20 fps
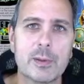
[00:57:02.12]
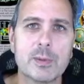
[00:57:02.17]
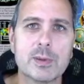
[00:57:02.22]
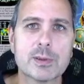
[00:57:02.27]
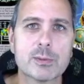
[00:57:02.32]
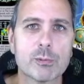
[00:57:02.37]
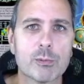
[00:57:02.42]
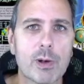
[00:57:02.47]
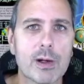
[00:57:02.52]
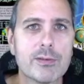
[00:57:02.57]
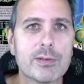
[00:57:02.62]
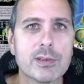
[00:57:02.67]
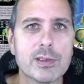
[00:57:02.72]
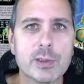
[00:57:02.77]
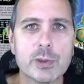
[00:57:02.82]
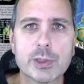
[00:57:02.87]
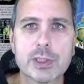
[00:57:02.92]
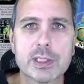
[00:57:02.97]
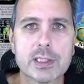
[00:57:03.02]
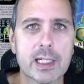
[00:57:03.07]
was
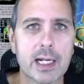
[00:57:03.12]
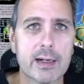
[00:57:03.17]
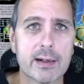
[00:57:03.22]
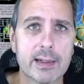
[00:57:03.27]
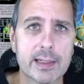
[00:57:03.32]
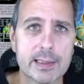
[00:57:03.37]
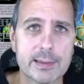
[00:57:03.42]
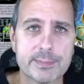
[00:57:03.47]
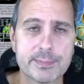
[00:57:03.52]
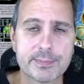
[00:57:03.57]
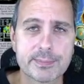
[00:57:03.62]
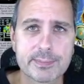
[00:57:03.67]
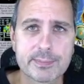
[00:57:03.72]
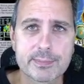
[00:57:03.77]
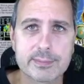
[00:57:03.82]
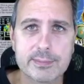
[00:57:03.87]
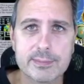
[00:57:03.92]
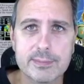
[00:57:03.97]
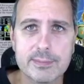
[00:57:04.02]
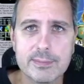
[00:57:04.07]
revolutionary
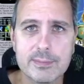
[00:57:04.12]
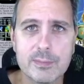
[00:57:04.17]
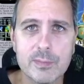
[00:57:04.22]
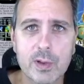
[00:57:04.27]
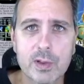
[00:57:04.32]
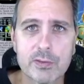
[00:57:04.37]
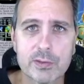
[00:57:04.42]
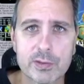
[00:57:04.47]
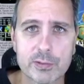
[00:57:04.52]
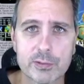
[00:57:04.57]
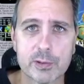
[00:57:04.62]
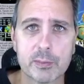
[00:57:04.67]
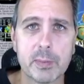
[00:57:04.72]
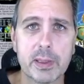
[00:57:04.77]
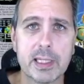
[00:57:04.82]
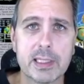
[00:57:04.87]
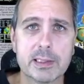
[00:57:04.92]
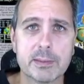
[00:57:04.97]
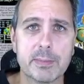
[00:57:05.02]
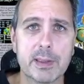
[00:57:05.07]
for
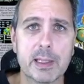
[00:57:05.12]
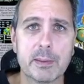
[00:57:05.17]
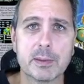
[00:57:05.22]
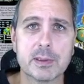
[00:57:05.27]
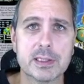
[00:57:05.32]
me to be able